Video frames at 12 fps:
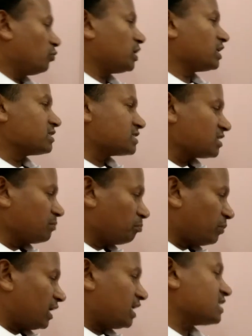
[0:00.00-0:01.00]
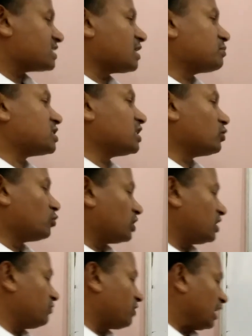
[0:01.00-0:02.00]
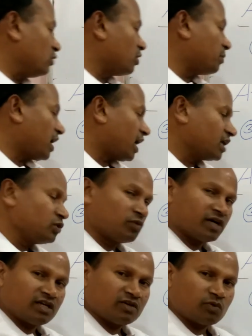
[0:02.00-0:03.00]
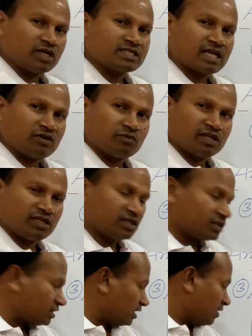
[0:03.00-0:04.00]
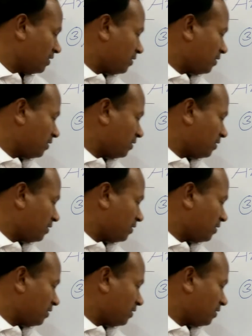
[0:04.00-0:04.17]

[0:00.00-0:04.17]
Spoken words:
We can simply substitute the value of I1. What is I1 here?